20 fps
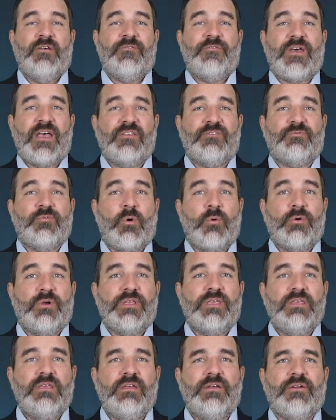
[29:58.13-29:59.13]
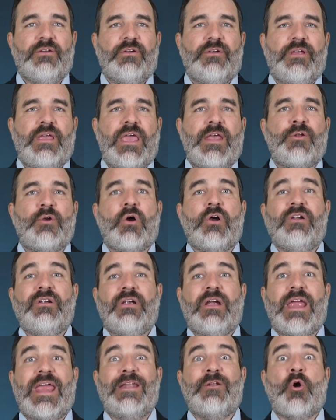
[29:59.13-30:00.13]
Fast forward a year, and
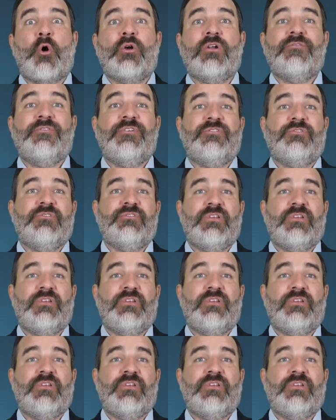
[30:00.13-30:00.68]
artificial